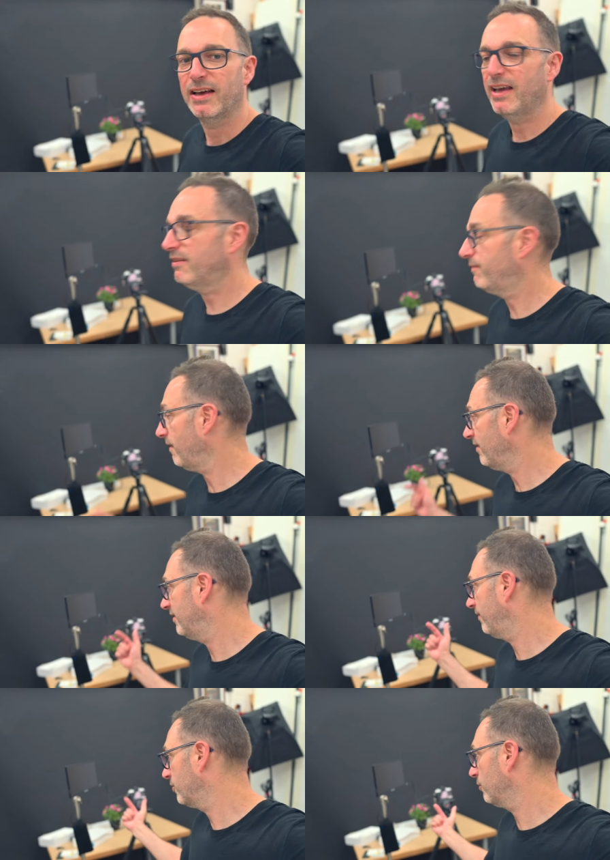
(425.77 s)
It's very
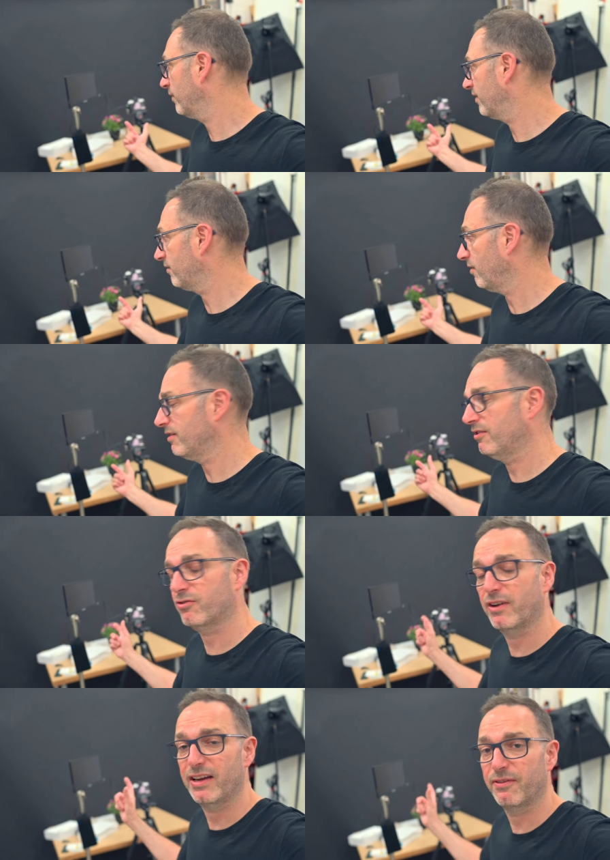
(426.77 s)
difficult with a tiny
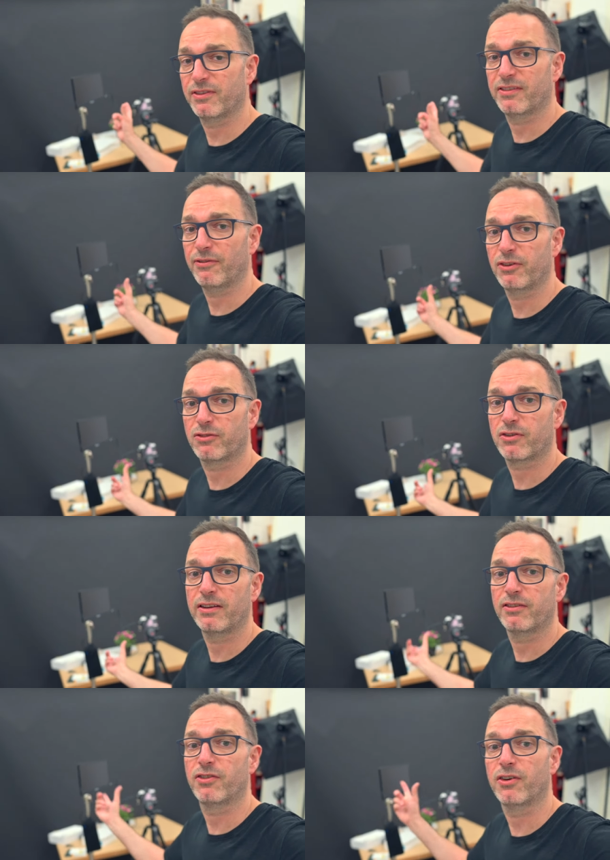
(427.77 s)
screen, even a seven inch
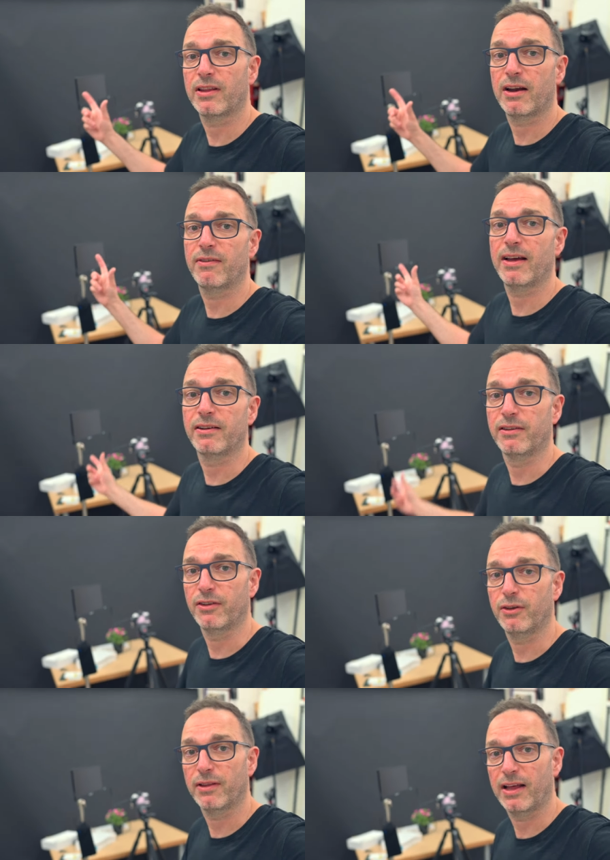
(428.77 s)
screen, to turn that around and
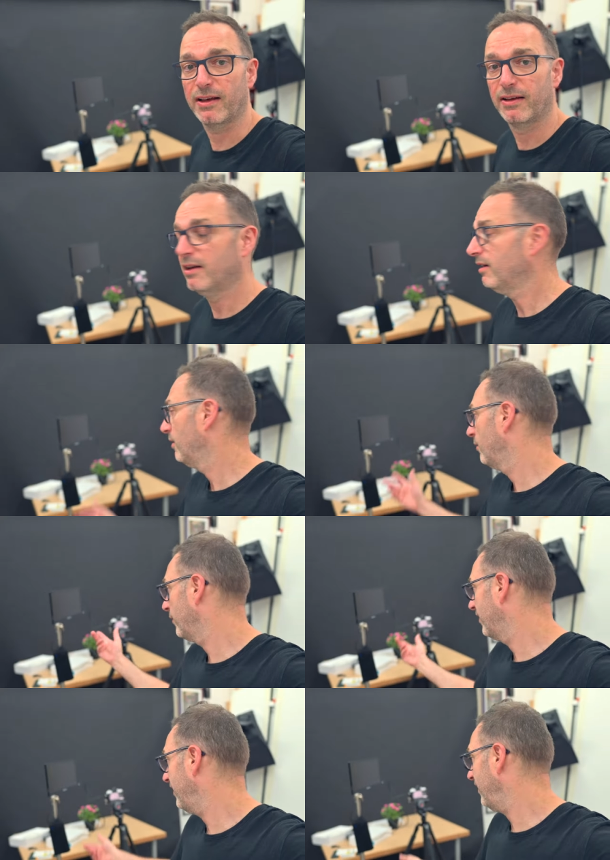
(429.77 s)
do that.
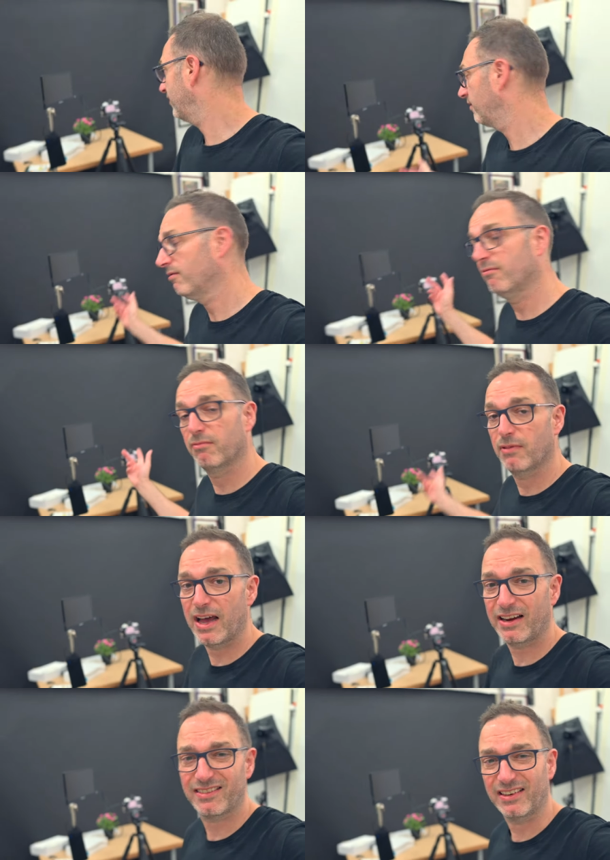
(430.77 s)
With this,
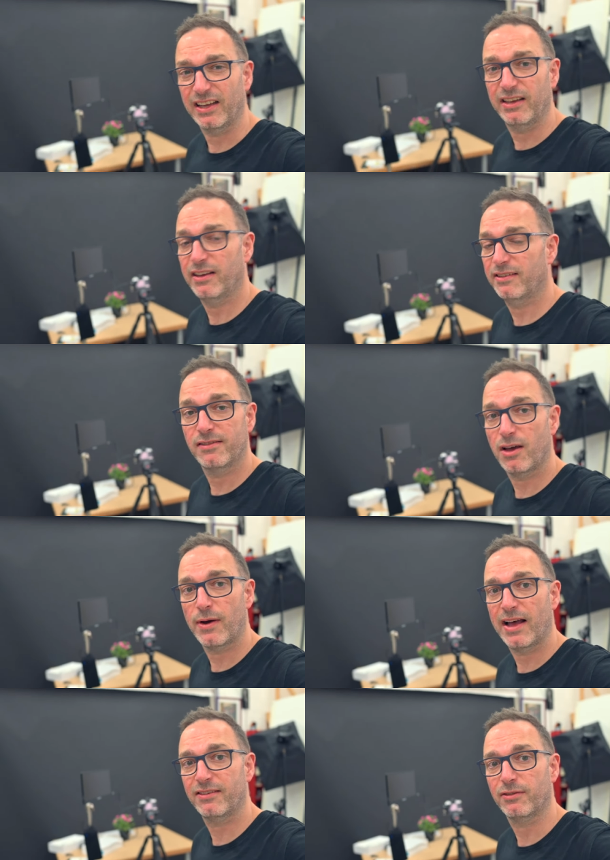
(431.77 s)
actually, it's no
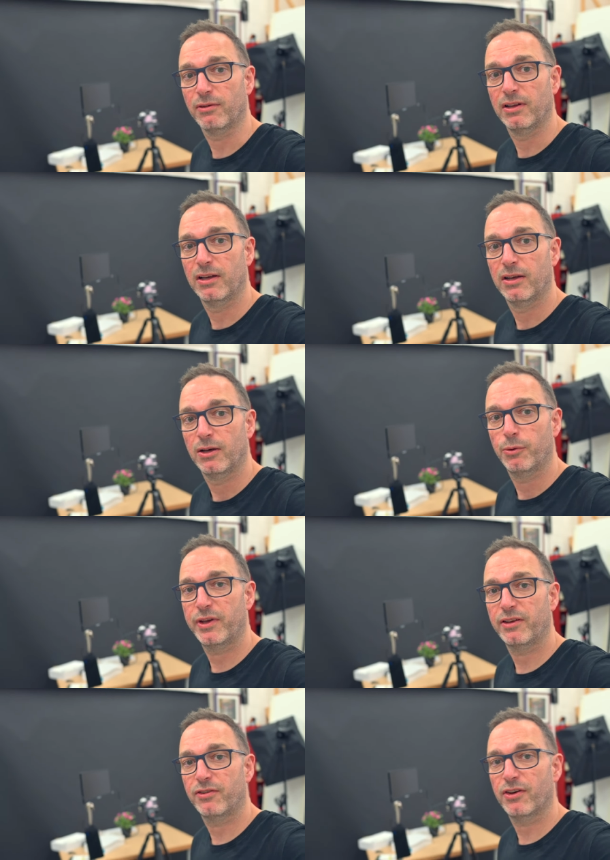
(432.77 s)
hassle. We
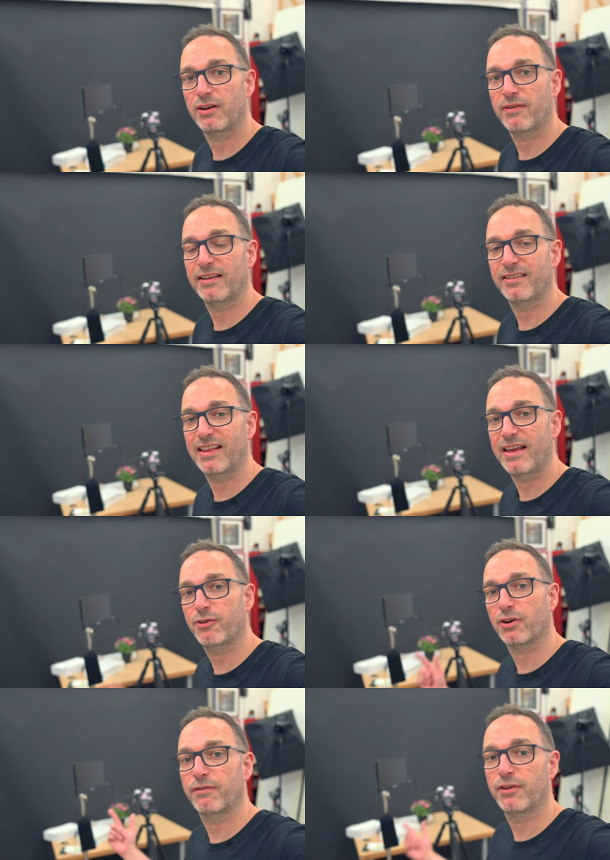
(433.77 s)
can turn it around so they've
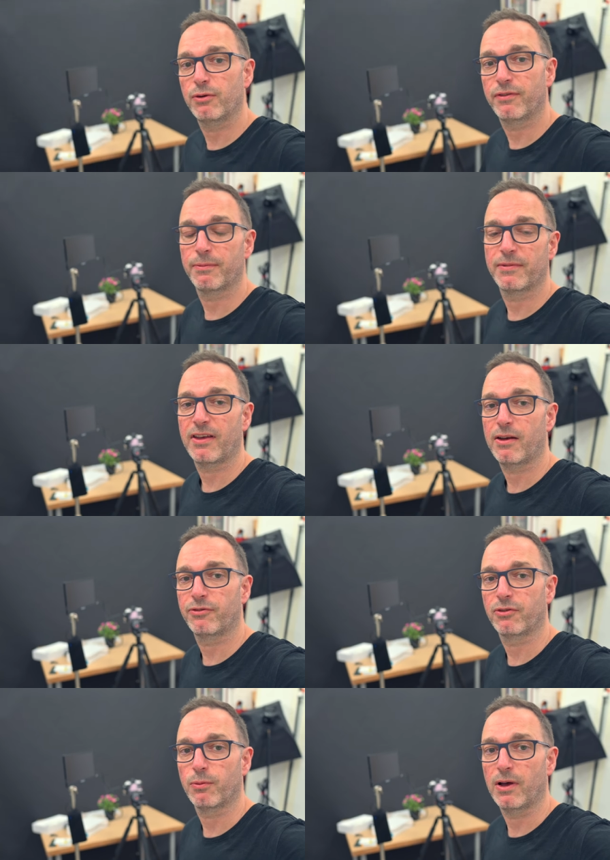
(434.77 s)
got a view of
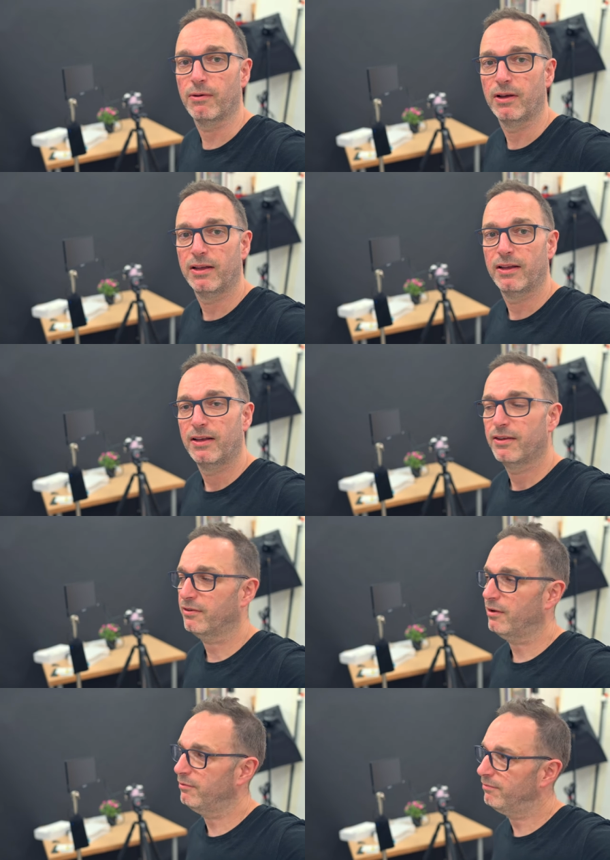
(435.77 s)
themselves as well.
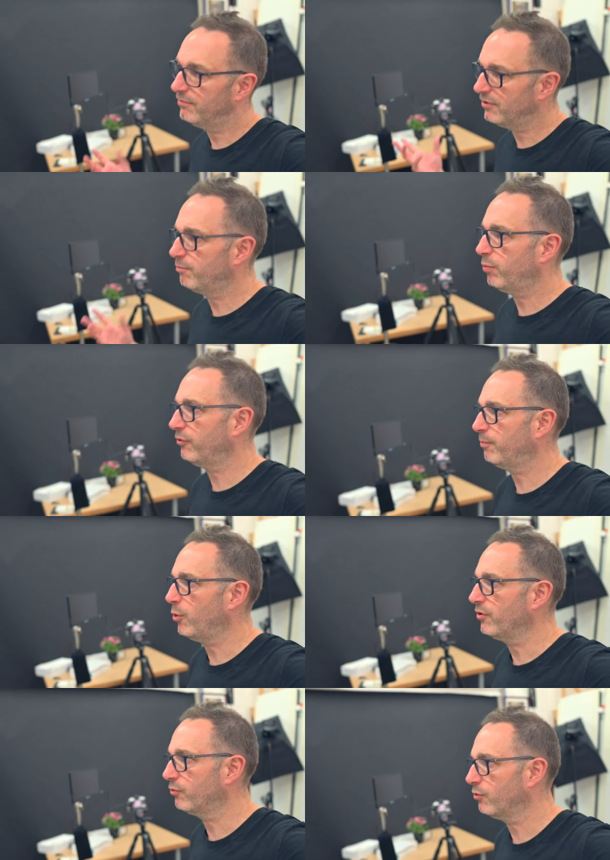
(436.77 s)
So there's plus
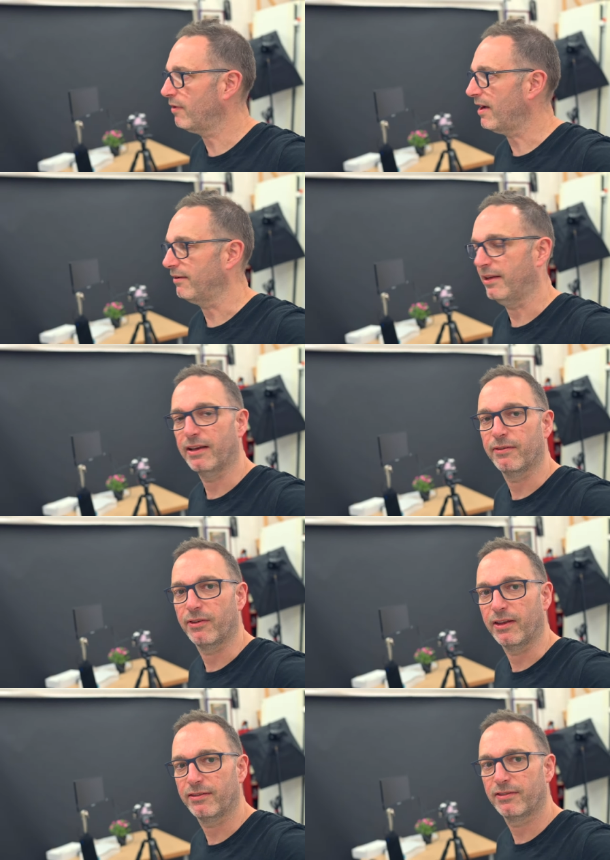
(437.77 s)
points all around here for
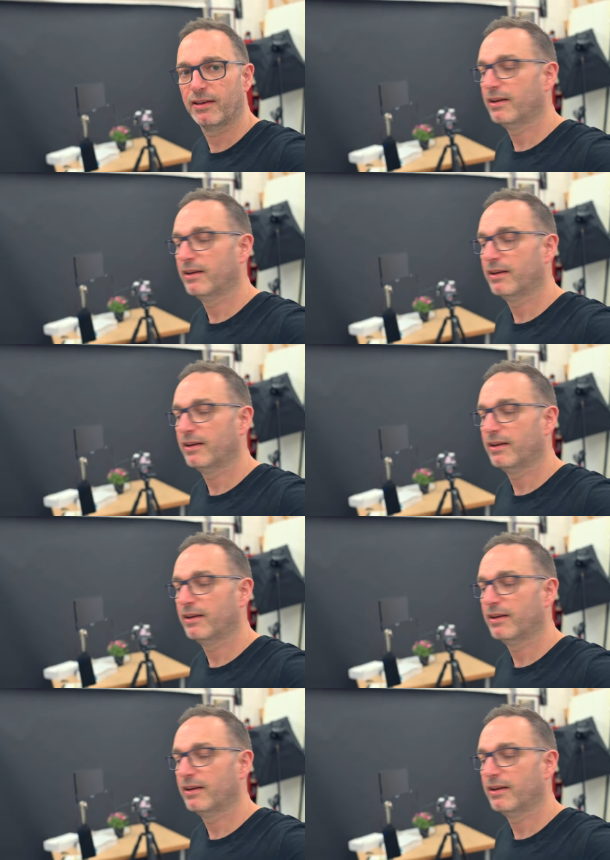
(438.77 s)
this.